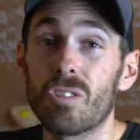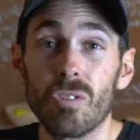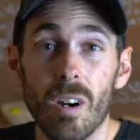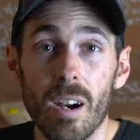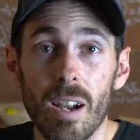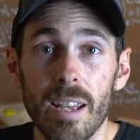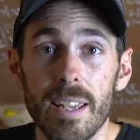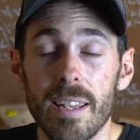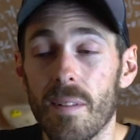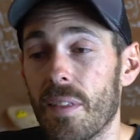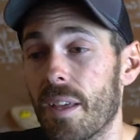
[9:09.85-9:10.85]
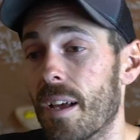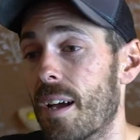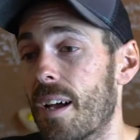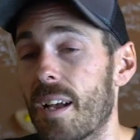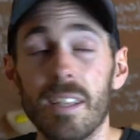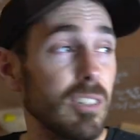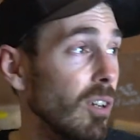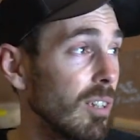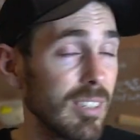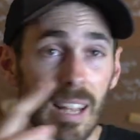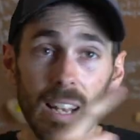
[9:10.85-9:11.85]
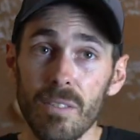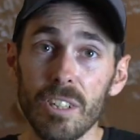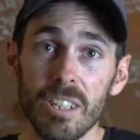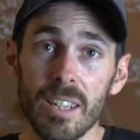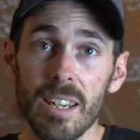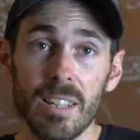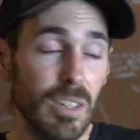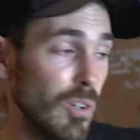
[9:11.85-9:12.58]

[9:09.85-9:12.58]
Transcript: dry. It's got a television in the